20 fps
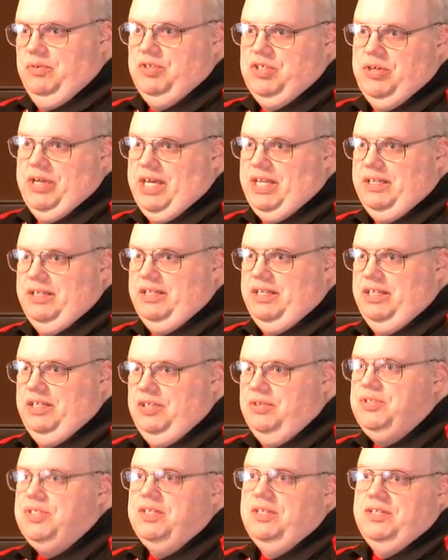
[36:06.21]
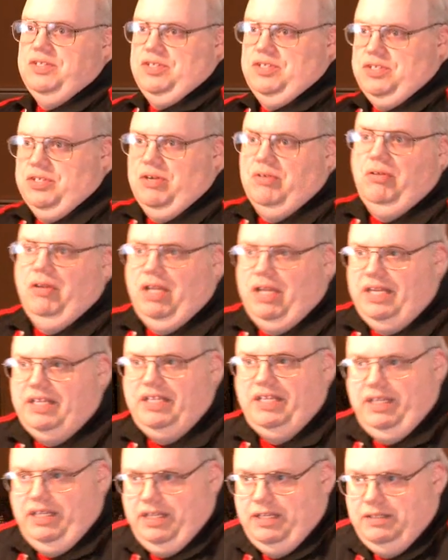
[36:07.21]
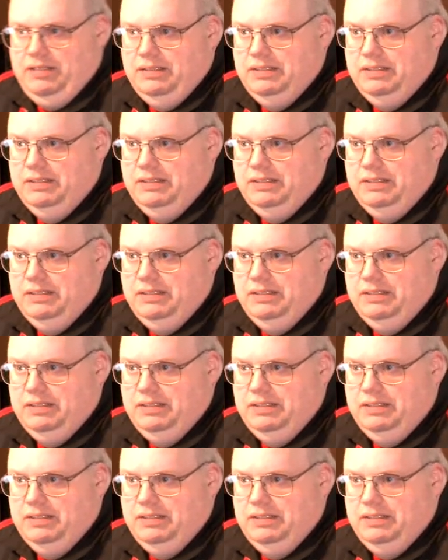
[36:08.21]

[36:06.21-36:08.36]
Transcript: do editing, use it as a general IDE.